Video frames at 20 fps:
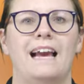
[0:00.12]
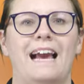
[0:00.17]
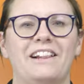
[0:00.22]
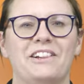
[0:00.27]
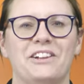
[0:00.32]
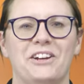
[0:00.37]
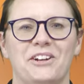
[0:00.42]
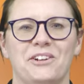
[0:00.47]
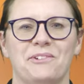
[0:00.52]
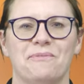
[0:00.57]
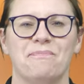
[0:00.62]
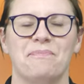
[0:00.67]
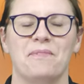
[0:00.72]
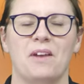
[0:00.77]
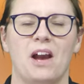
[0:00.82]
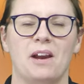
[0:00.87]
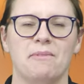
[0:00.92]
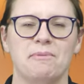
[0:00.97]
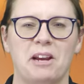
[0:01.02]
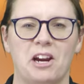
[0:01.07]
Hello,
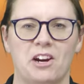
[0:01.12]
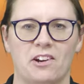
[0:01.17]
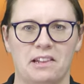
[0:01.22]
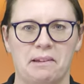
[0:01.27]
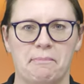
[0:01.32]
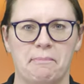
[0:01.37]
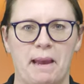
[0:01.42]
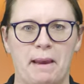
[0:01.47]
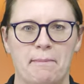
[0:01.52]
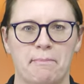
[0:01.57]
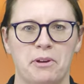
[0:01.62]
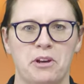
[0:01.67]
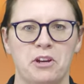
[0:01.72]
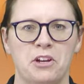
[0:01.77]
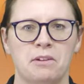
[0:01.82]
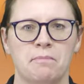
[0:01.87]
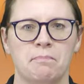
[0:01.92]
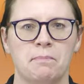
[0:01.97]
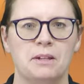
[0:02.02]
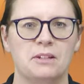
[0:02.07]
I'm Carolyn
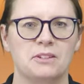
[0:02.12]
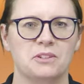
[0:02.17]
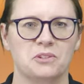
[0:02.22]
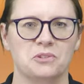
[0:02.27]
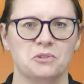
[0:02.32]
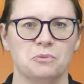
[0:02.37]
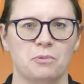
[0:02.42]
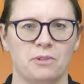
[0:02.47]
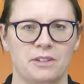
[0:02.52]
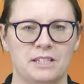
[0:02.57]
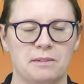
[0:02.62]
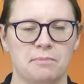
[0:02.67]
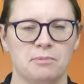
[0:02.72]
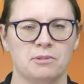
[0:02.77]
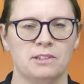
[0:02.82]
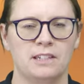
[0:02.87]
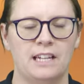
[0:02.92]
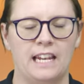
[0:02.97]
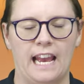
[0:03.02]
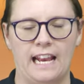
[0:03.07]
Bamberg, Middle School
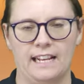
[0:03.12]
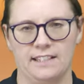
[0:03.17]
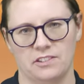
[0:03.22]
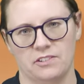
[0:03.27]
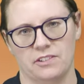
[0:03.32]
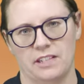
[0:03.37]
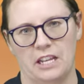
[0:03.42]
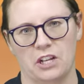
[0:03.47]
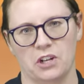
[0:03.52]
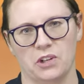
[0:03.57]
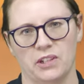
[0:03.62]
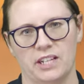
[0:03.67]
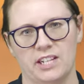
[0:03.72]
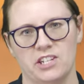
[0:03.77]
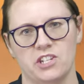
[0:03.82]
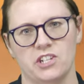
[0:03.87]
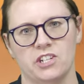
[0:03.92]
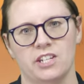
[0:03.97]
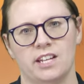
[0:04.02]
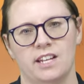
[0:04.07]
Principal at Hazel Glen
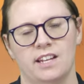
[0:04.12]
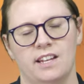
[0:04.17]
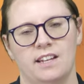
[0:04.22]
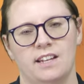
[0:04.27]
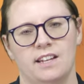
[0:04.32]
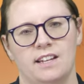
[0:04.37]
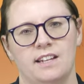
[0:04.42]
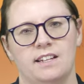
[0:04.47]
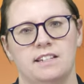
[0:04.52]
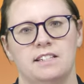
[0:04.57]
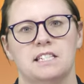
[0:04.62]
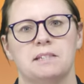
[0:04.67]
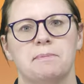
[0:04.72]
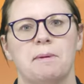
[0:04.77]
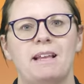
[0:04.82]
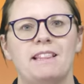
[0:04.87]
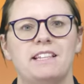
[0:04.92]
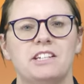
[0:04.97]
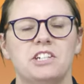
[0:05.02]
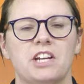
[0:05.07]
College.
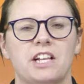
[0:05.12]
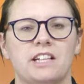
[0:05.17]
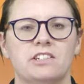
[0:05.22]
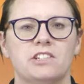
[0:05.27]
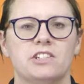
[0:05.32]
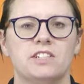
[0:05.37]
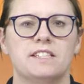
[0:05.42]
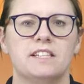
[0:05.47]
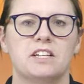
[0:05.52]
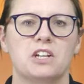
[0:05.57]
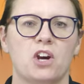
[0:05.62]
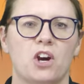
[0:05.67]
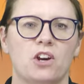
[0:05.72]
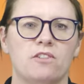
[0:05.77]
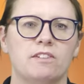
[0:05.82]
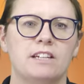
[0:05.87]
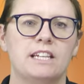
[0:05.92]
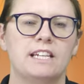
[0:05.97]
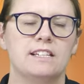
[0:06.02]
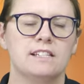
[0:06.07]
Despite the challenges that
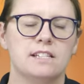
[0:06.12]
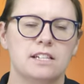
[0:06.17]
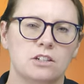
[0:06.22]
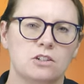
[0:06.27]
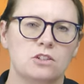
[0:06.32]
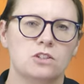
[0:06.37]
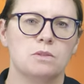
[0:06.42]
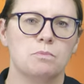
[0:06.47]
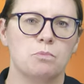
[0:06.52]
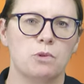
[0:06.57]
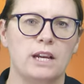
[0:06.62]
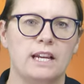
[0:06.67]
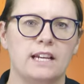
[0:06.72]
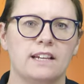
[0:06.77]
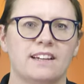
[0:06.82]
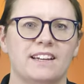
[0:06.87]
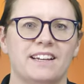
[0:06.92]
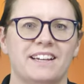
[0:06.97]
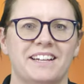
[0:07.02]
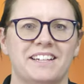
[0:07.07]
COVID continues to
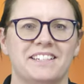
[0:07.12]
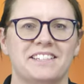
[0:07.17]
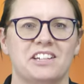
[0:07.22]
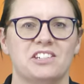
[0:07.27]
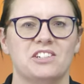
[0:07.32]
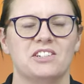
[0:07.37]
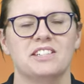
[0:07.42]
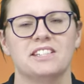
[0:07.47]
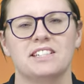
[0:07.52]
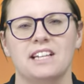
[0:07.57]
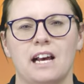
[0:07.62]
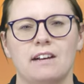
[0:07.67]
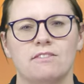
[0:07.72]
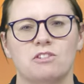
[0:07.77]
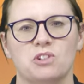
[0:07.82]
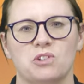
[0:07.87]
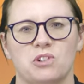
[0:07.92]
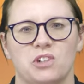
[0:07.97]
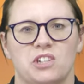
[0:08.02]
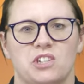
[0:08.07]
bring, such as staff
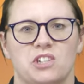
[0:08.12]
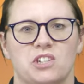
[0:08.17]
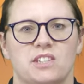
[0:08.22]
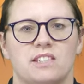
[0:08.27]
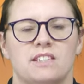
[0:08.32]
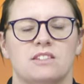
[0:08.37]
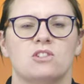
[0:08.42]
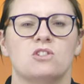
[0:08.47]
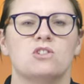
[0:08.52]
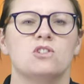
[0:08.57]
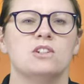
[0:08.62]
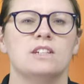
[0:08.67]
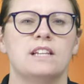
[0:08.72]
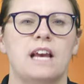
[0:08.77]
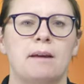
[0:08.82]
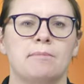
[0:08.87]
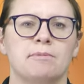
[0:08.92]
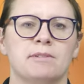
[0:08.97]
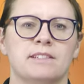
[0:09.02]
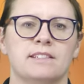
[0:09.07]
shortages and student
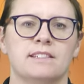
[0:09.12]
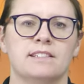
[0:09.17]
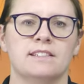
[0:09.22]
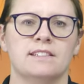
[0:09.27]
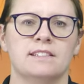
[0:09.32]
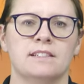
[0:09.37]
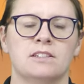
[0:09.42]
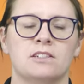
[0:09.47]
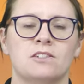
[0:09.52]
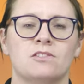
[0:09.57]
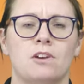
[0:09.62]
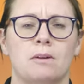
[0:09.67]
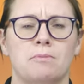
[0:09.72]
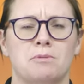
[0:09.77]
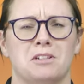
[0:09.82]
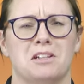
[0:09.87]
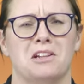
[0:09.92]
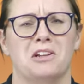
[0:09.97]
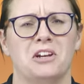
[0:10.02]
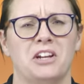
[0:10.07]
absences and
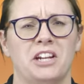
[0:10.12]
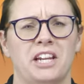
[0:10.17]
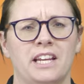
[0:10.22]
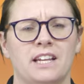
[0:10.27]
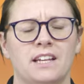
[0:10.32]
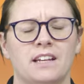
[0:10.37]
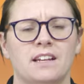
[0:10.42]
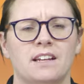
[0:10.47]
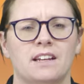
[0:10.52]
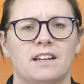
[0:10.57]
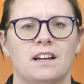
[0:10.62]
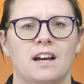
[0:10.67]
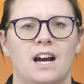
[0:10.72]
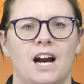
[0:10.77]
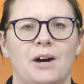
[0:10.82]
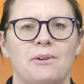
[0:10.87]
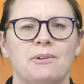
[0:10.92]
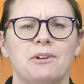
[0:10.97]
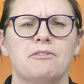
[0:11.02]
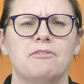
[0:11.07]
disrupted learning,
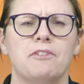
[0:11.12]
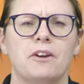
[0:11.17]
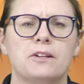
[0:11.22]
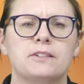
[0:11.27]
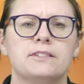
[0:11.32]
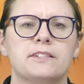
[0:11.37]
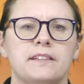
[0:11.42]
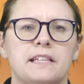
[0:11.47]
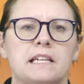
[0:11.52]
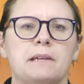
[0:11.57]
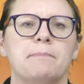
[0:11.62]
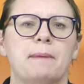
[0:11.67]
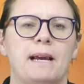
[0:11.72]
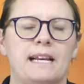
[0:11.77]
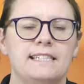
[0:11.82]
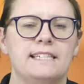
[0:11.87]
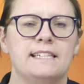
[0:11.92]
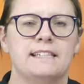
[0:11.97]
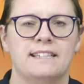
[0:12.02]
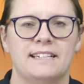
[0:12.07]
I want to focus on the
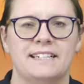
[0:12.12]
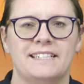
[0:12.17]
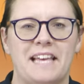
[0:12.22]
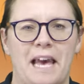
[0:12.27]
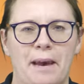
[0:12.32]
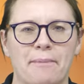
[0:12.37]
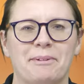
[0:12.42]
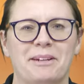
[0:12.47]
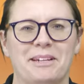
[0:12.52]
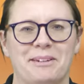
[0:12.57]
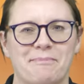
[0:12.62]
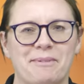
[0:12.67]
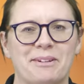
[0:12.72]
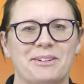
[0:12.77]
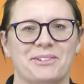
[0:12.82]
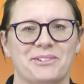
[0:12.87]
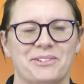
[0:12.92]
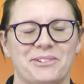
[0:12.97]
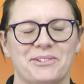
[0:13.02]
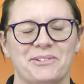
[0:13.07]
amazing things happening in
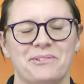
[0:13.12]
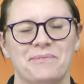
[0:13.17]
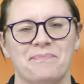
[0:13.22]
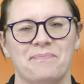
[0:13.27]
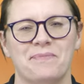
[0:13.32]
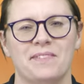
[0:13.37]
middle school.